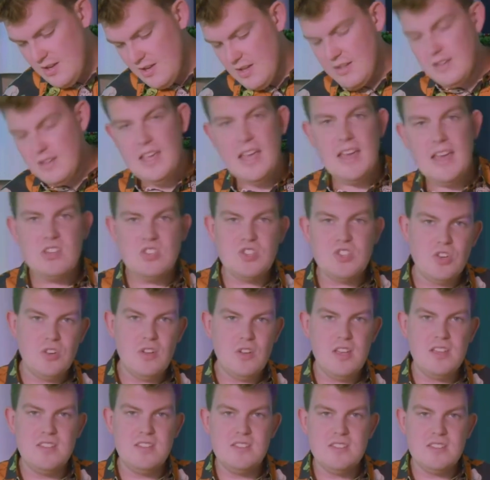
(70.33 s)
And the answer
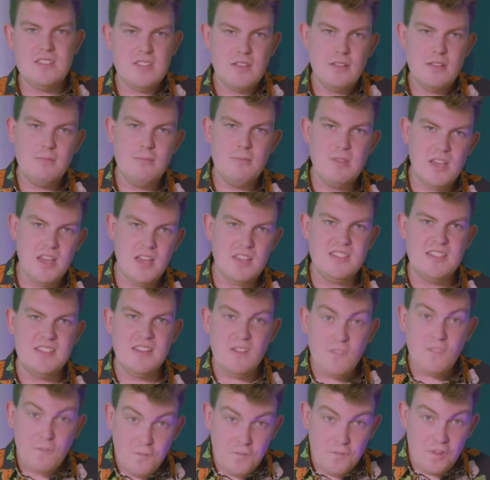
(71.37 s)
is because it
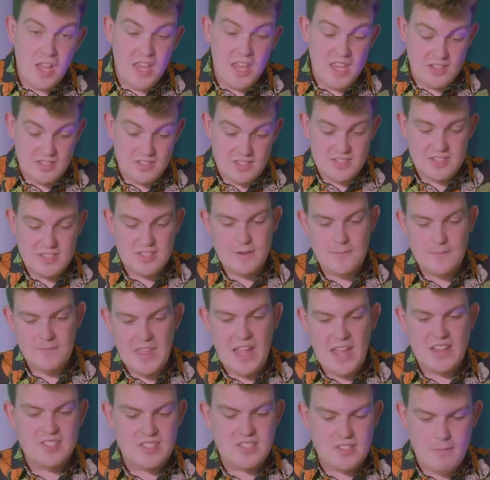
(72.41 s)
inflates.
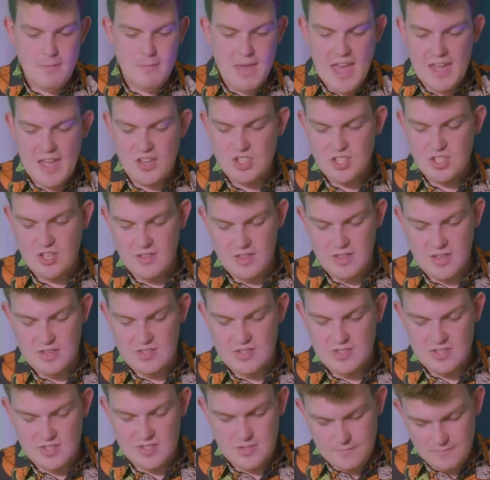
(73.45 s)
That's the magic of
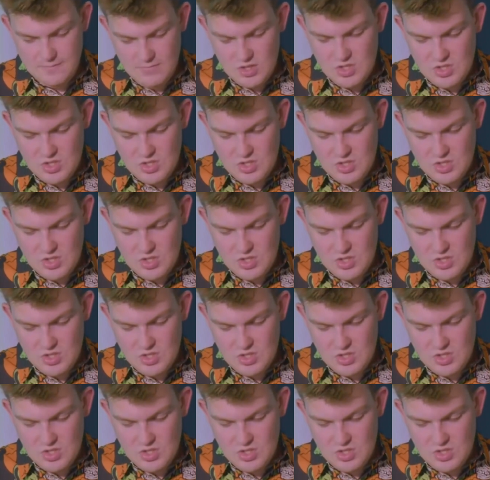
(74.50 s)
this.